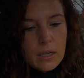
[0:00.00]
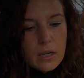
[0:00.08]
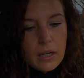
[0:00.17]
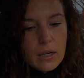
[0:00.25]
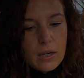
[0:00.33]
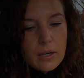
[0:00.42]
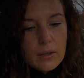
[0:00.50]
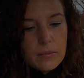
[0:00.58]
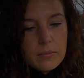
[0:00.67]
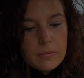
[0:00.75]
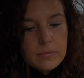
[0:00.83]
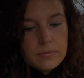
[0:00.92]

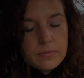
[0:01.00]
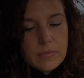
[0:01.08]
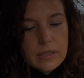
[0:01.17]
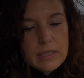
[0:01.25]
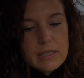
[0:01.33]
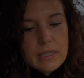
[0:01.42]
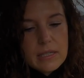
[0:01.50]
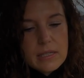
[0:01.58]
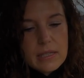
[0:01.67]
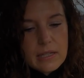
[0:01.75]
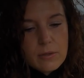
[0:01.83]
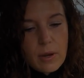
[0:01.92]
And he says
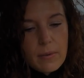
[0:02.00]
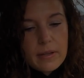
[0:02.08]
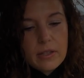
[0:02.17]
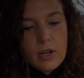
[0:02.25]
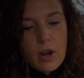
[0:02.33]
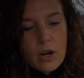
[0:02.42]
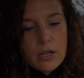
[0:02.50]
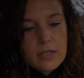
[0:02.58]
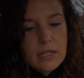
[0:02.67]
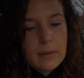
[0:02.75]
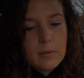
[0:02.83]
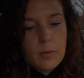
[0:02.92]
that's why we had the car
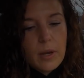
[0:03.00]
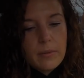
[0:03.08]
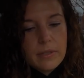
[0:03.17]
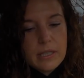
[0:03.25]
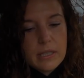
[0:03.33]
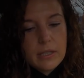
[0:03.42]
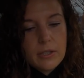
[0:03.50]
set up the way we did,